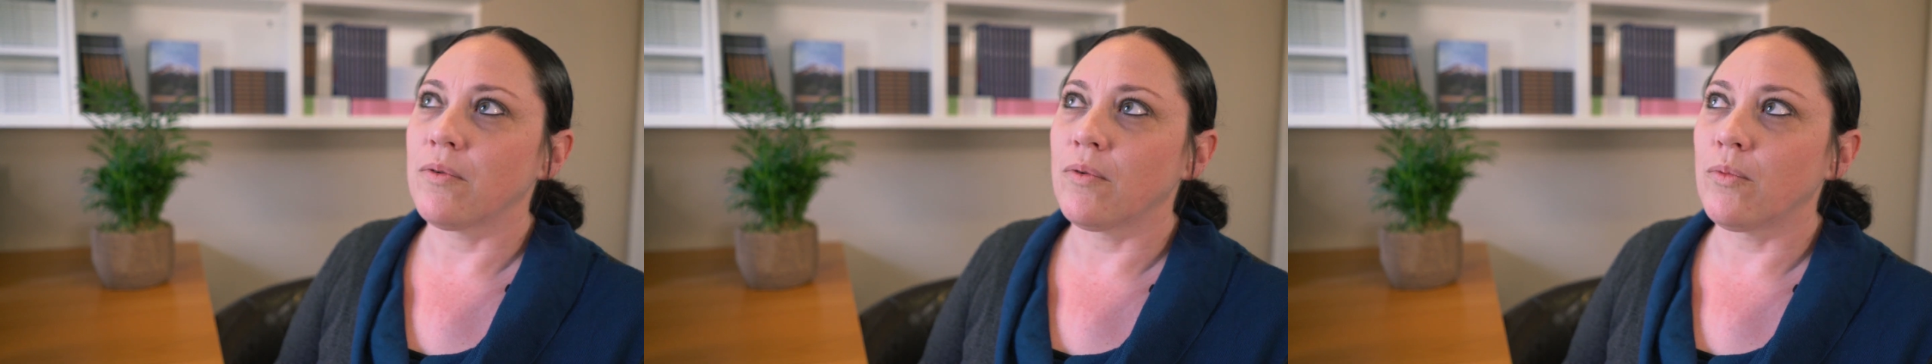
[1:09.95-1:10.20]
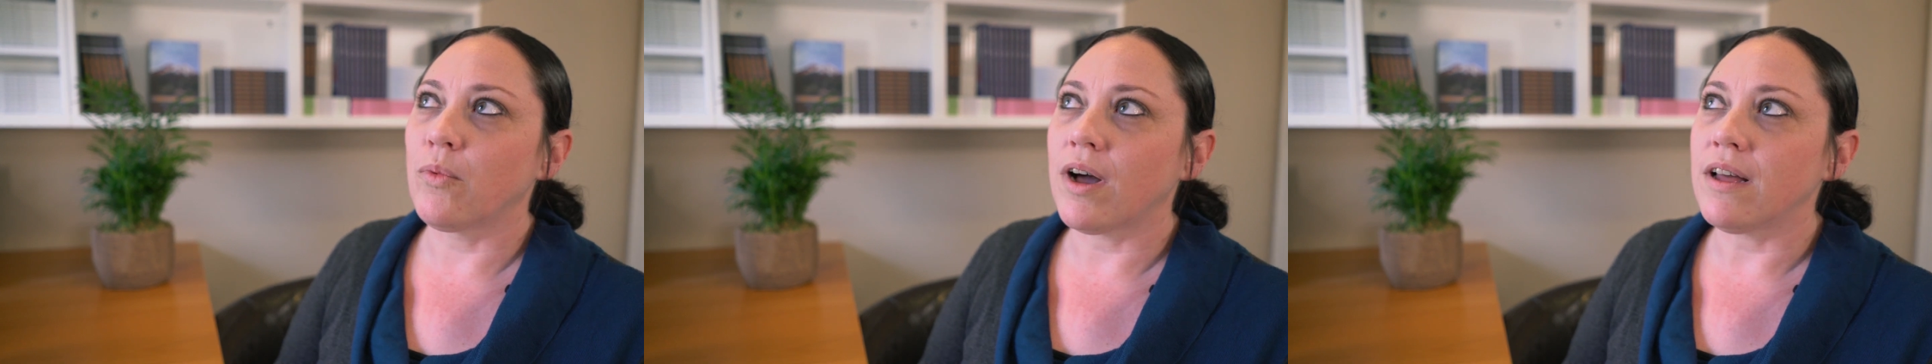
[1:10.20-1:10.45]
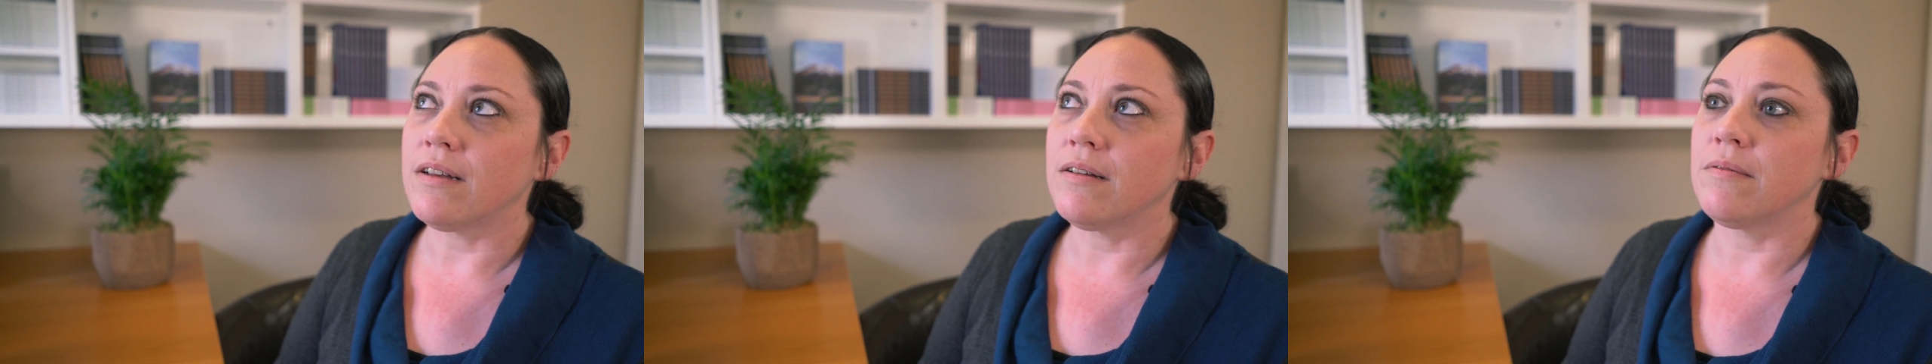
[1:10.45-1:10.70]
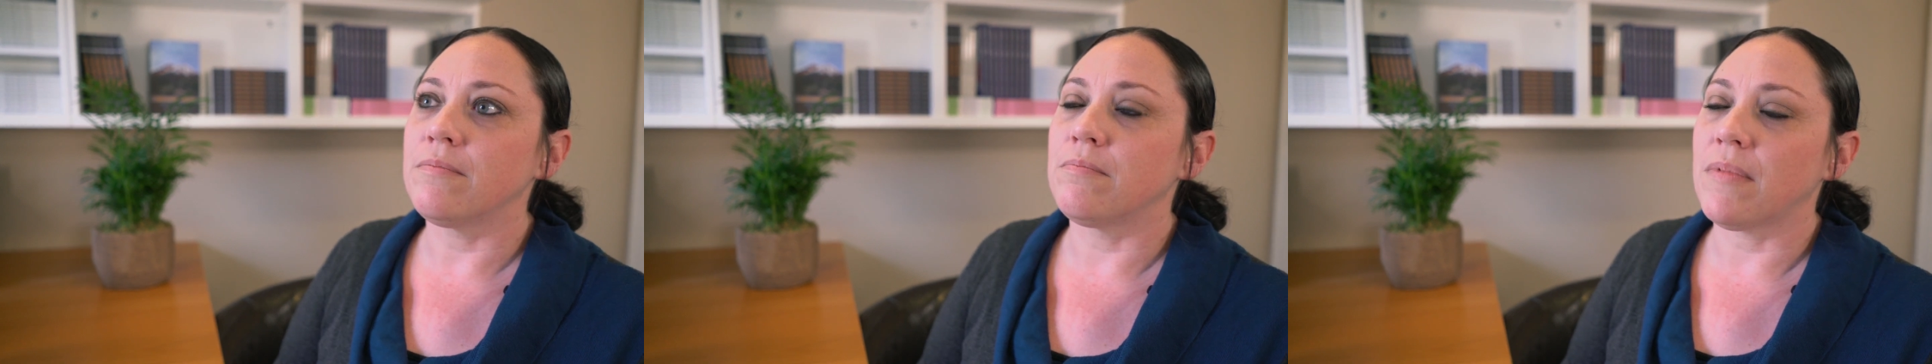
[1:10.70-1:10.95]
what
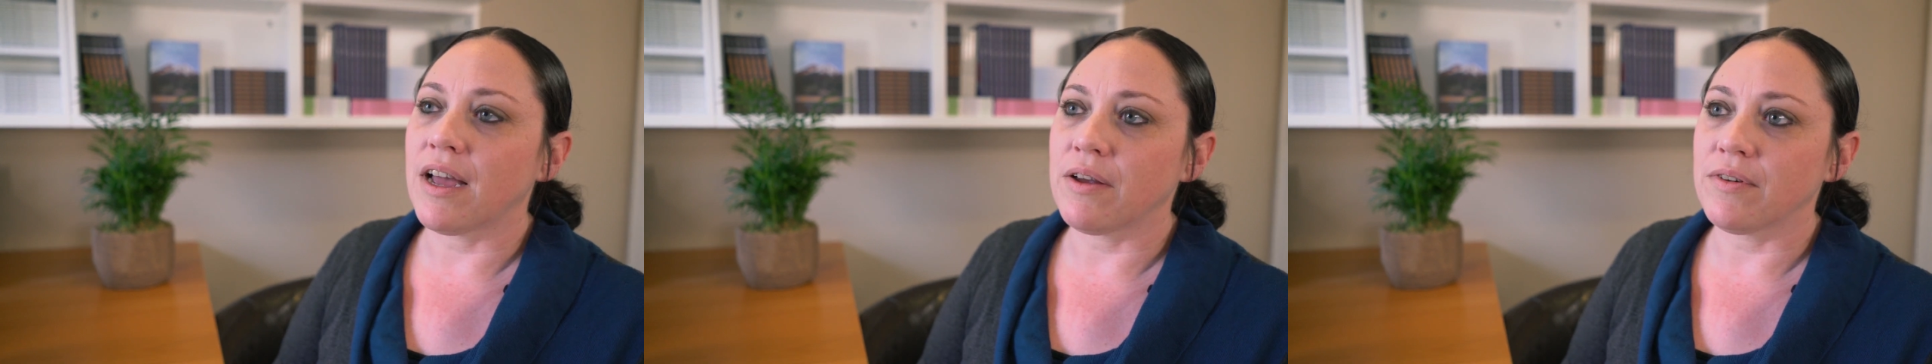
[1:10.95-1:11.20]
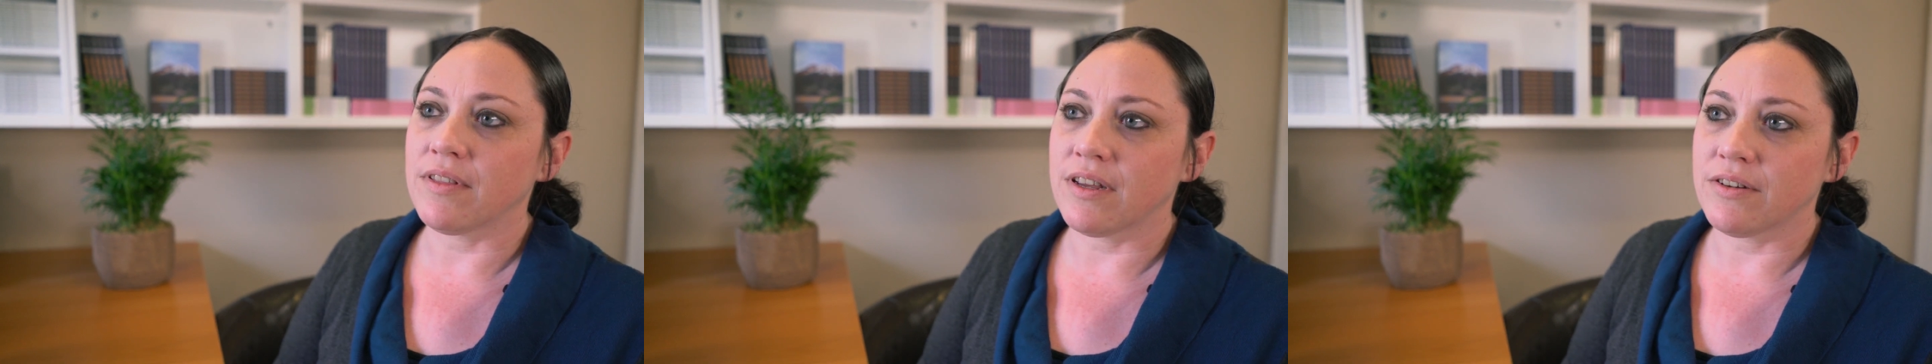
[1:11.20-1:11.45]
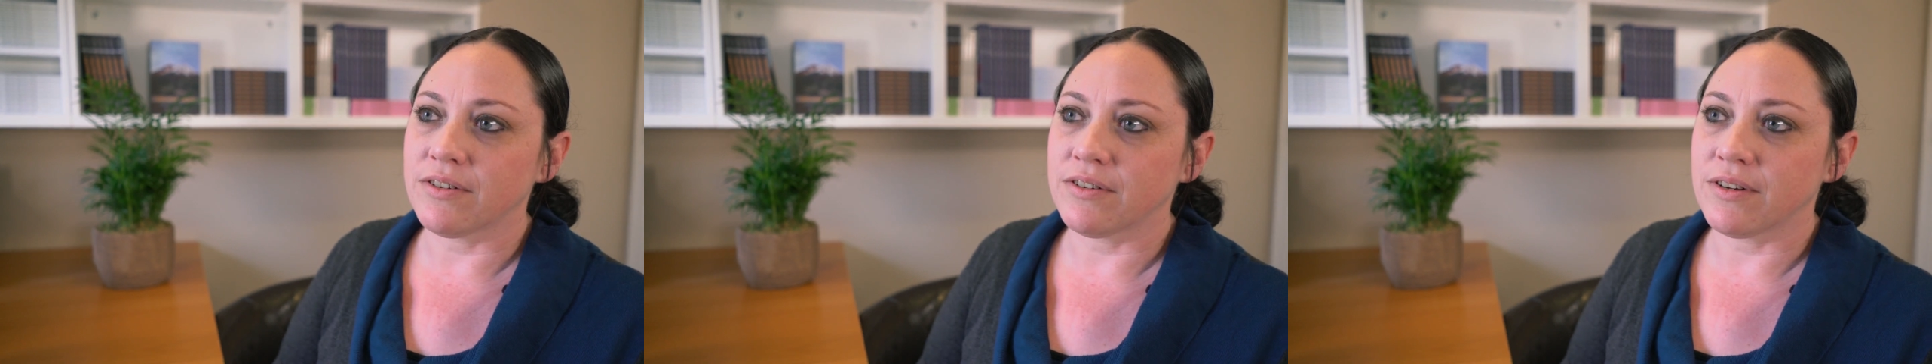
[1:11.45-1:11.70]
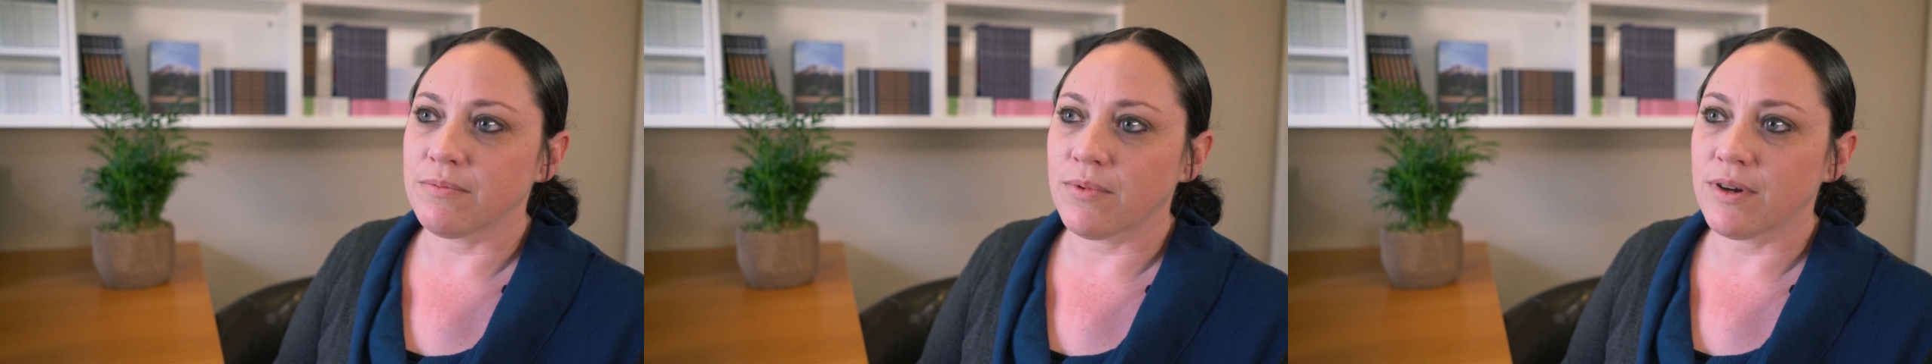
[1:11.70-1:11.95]
my relationship